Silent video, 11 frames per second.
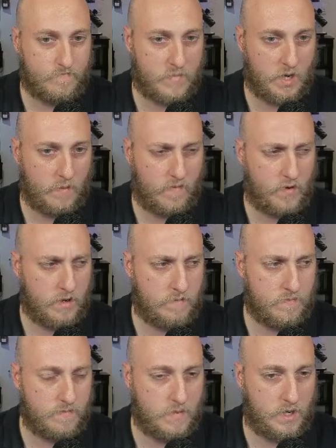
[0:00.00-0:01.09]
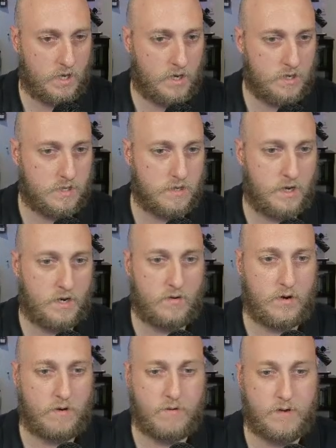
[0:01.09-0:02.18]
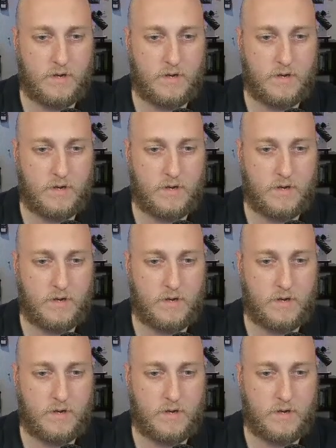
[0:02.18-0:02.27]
comforting, I guess. I don't know.